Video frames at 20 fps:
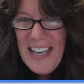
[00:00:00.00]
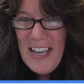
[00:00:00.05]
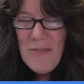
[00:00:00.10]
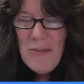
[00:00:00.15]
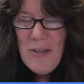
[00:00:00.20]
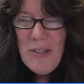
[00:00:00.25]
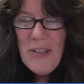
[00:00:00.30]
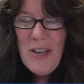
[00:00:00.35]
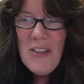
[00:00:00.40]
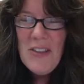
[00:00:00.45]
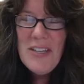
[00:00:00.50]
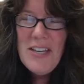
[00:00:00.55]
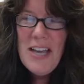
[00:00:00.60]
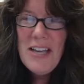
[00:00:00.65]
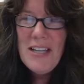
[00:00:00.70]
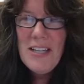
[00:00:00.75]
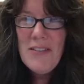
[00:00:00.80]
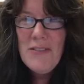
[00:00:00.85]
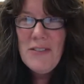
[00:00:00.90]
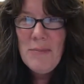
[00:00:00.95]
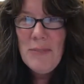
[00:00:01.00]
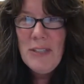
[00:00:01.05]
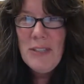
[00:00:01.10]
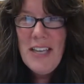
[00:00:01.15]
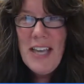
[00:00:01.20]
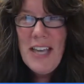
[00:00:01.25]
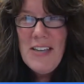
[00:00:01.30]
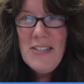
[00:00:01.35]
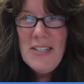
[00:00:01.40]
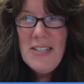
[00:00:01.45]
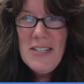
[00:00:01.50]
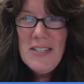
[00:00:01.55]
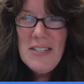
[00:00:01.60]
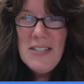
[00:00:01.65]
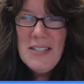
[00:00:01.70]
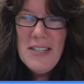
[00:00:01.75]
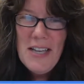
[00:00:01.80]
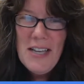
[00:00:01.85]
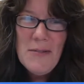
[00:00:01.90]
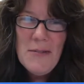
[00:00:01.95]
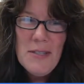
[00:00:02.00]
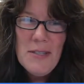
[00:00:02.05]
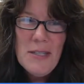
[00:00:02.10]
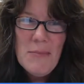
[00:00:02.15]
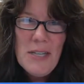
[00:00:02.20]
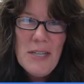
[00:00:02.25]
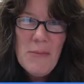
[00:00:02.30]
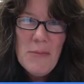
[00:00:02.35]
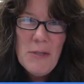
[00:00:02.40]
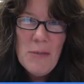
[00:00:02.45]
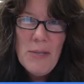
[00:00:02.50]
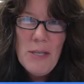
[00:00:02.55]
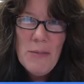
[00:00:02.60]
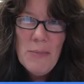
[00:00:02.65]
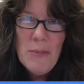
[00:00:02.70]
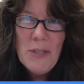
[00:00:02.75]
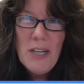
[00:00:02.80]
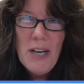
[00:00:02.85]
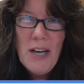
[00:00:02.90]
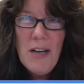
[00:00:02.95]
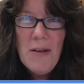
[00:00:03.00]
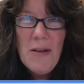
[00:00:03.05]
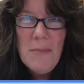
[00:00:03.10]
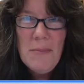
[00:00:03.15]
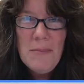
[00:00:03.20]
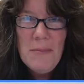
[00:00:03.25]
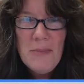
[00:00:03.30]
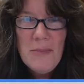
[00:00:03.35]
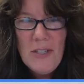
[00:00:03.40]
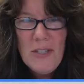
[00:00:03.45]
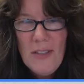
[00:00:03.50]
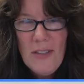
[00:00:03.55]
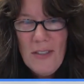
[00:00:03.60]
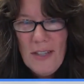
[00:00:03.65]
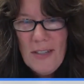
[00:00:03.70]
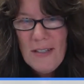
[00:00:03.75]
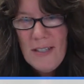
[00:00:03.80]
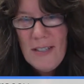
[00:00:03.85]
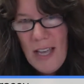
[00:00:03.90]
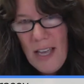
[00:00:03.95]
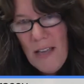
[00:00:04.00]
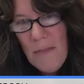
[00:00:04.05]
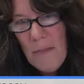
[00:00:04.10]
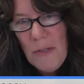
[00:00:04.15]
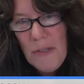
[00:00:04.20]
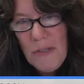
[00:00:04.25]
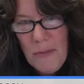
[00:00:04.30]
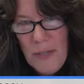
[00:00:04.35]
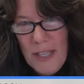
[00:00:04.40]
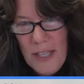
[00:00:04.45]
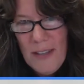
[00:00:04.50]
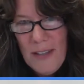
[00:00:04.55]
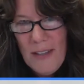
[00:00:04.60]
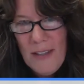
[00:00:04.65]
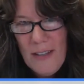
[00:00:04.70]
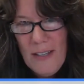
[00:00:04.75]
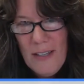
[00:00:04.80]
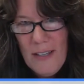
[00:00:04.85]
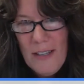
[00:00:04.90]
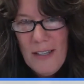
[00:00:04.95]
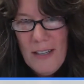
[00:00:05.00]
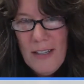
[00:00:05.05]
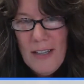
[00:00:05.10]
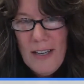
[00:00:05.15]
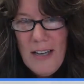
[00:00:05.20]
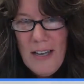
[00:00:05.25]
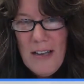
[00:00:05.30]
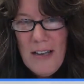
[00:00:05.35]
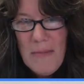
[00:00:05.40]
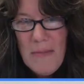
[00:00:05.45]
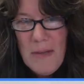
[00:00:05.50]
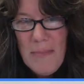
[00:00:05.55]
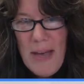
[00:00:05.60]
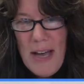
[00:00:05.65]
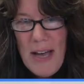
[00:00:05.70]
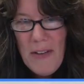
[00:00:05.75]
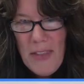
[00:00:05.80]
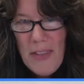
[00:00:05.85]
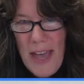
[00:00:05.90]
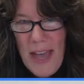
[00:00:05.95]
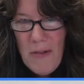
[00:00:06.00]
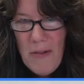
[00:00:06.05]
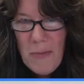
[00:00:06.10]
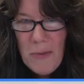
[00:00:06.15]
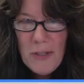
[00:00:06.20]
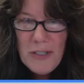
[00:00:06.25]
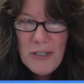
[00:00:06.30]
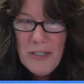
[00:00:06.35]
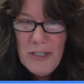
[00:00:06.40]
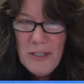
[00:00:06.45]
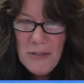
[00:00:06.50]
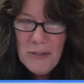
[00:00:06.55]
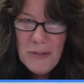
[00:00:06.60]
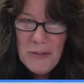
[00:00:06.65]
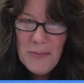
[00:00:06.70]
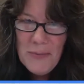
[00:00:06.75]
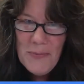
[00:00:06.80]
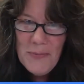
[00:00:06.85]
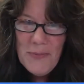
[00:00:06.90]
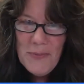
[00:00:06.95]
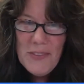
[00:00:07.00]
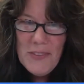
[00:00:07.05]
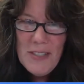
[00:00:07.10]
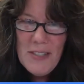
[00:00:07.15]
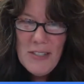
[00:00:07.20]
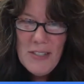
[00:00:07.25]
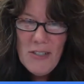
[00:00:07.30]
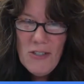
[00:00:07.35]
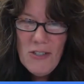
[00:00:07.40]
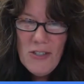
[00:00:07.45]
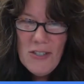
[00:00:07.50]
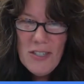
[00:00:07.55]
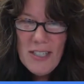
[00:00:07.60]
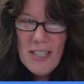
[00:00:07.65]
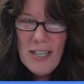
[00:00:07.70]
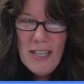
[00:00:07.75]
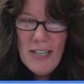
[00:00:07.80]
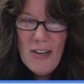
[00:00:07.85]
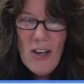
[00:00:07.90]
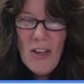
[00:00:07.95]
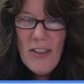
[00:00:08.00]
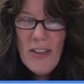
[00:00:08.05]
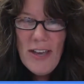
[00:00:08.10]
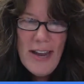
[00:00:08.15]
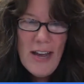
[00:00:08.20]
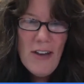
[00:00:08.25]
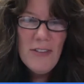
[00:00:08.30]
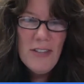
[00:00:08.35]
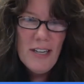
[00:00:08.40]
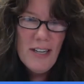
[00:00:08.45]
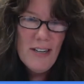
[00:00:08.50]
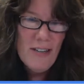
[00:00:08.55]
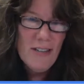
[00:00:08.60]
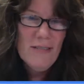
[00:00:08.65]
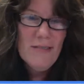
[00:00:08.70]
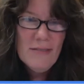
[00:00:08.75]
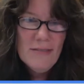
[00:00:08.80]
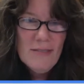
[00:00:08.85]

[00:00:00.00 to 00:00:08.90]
and with all the negative implications that sometimes people come to the table with um, about that word too. So just getting all that out there